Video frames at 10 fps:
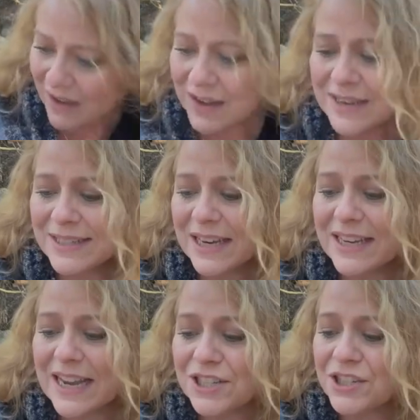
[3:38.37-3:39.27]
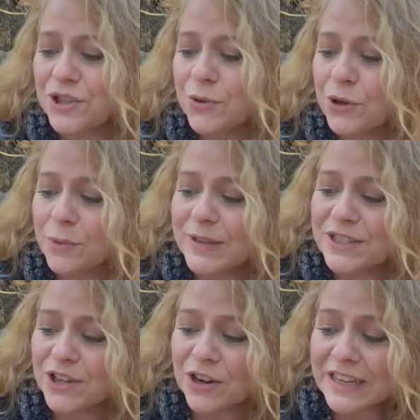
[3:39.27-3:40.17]
said, yes, you
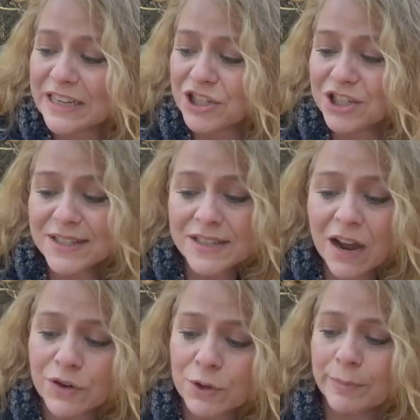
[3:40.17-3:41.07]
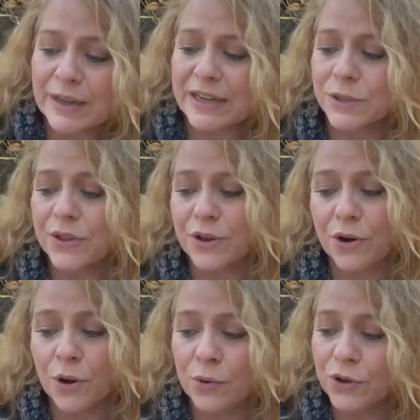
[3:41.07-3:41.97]
humans are each sovereign beings with your
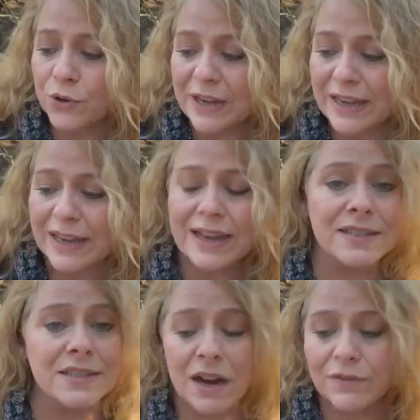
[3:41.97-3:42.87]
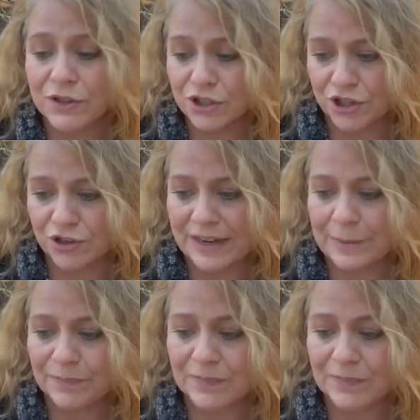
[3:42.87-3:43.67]
own unique and sovereign journey.